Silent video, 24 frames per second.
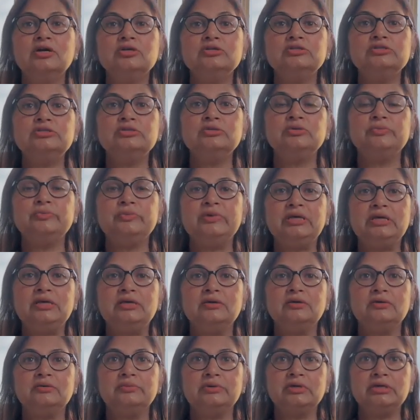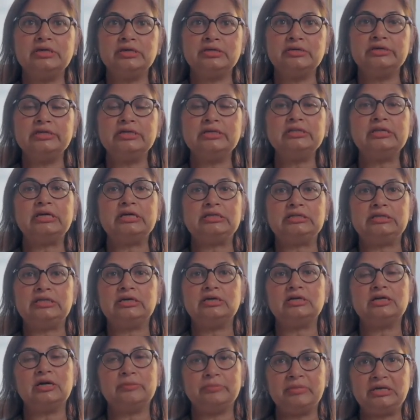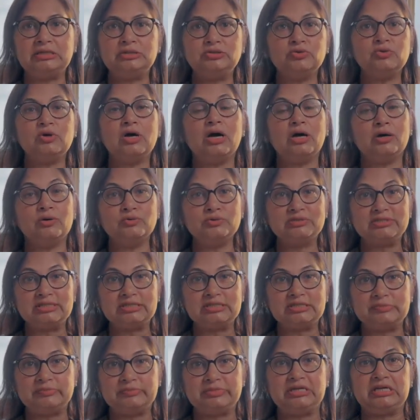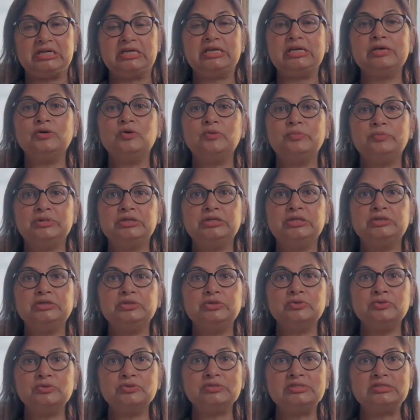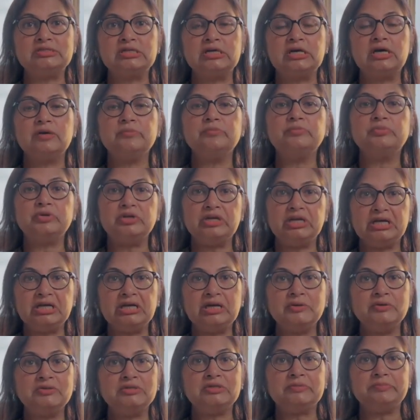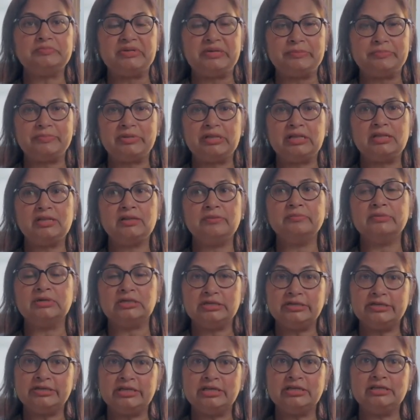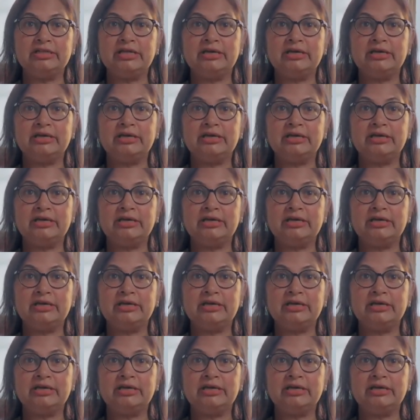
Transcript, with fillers: So we were hearing that they are coming to houses, breaking open the doors, pulling out the people, murdering